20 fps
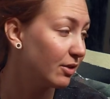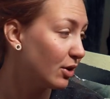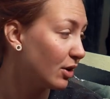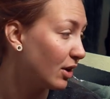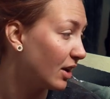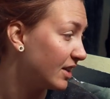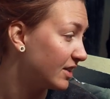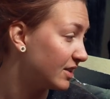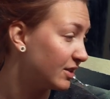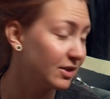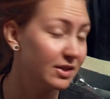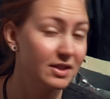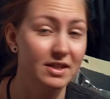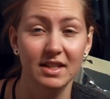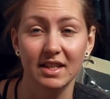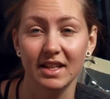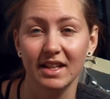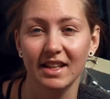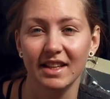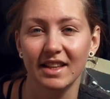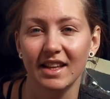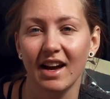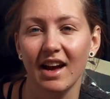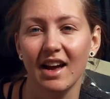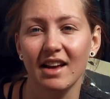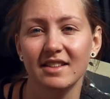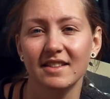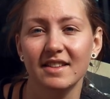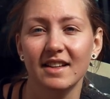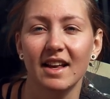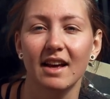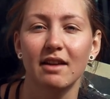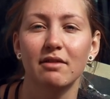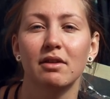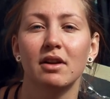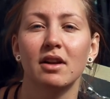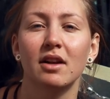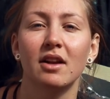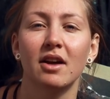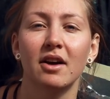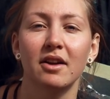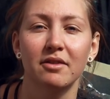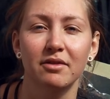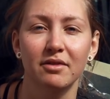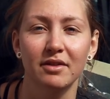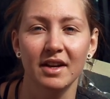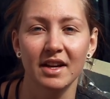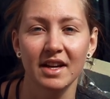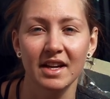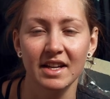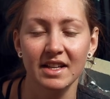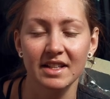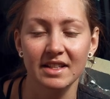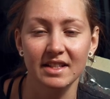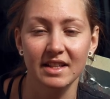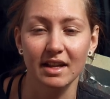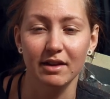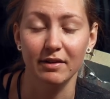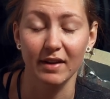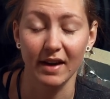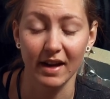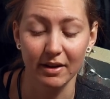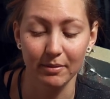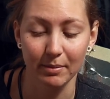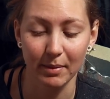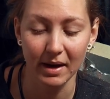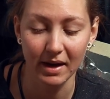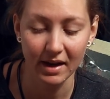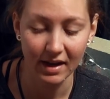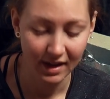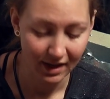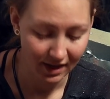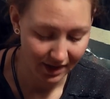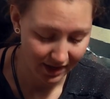and as you can see, I still have a lot of stuff ahead of me.